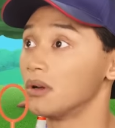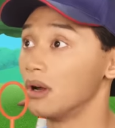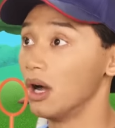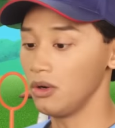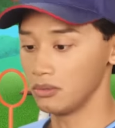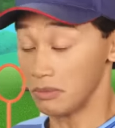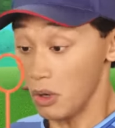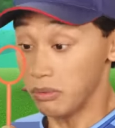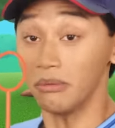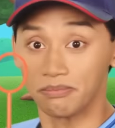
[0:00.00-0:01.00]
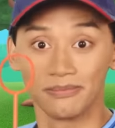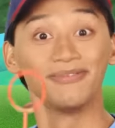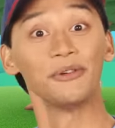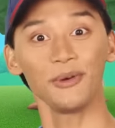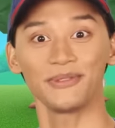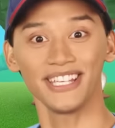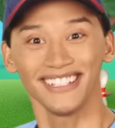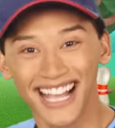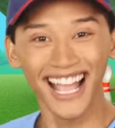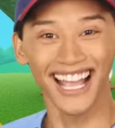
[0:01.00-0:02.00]
Oh, whoopsie.
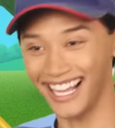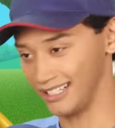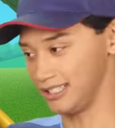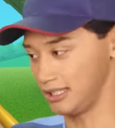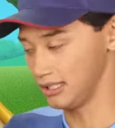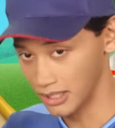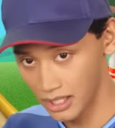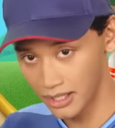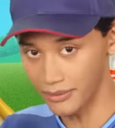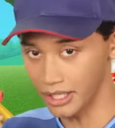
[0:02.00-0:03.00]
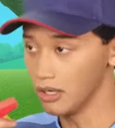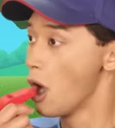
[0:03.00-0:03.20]
There we go.